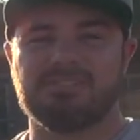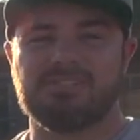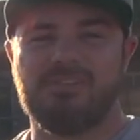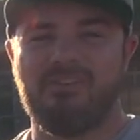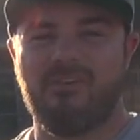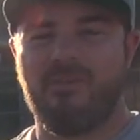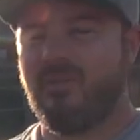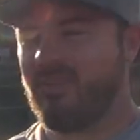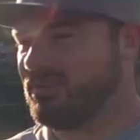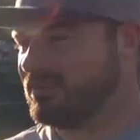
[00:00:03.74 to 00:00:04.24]

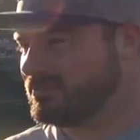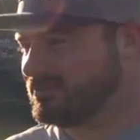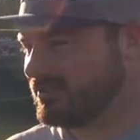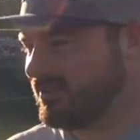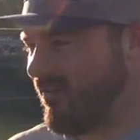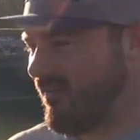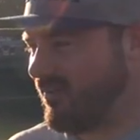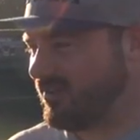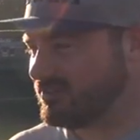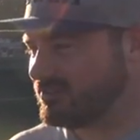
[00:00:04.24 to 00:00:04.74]
making
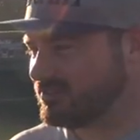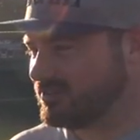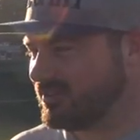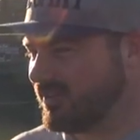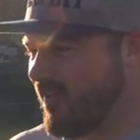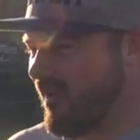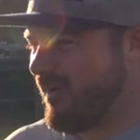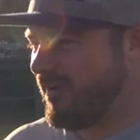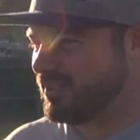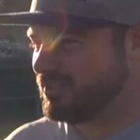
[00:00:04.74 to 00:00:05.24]
short
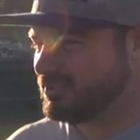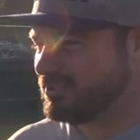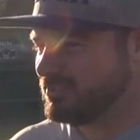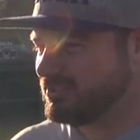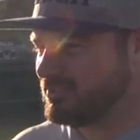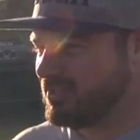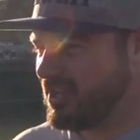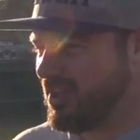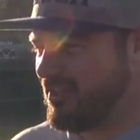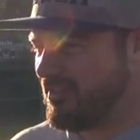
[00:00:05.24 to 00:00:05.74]
fat guy
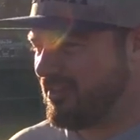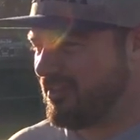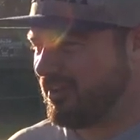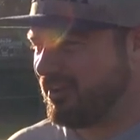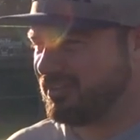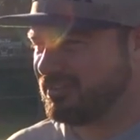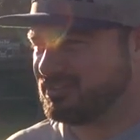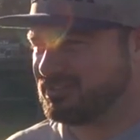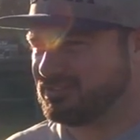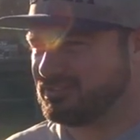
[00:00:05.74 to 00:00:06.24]
efforts
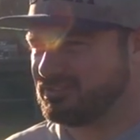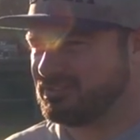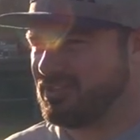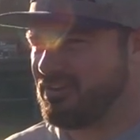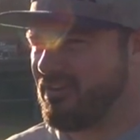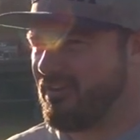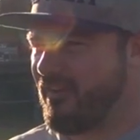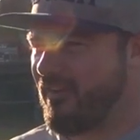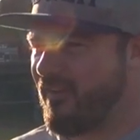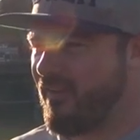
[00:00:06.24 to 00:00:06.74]
to do some
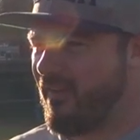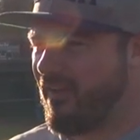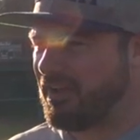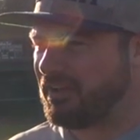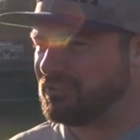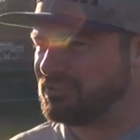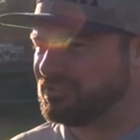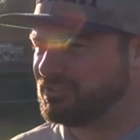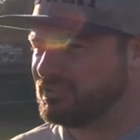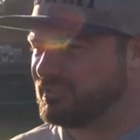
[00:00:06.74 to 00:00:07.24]
historic
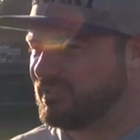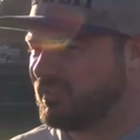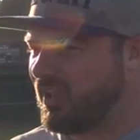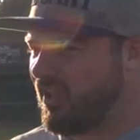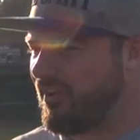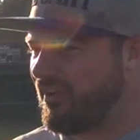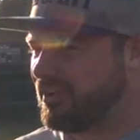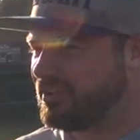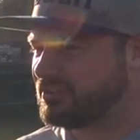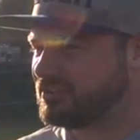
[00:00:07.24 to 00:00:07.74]
plays. We're gonna do the
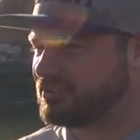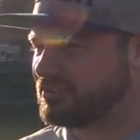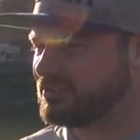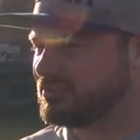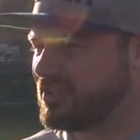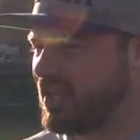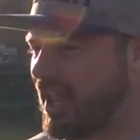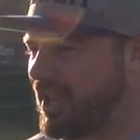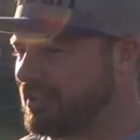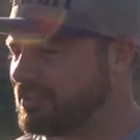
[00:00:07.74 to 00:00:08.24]
Jeter
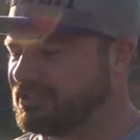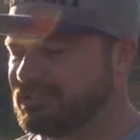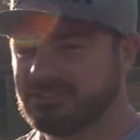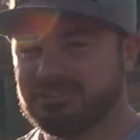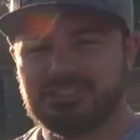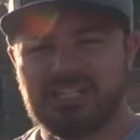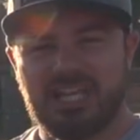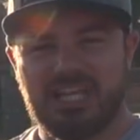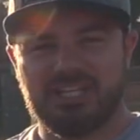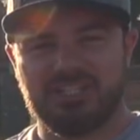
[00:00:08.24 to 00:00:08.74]
flip.
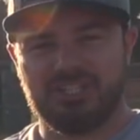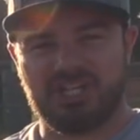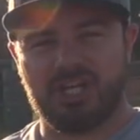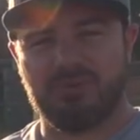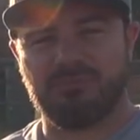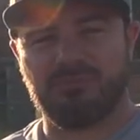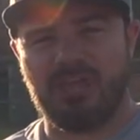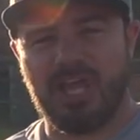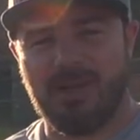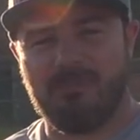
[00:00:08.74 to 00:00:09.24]
Jeter
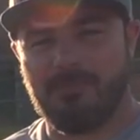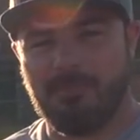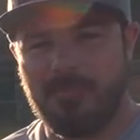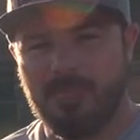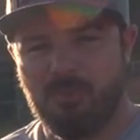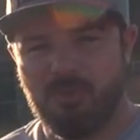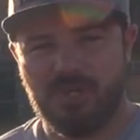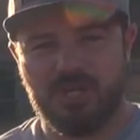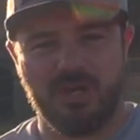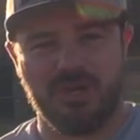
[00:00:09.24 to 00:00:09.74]
flip.
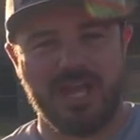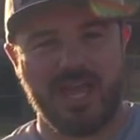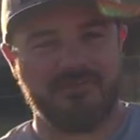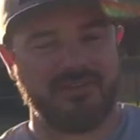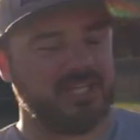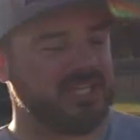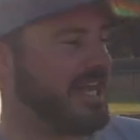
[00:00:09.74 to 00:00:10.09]
We don't have a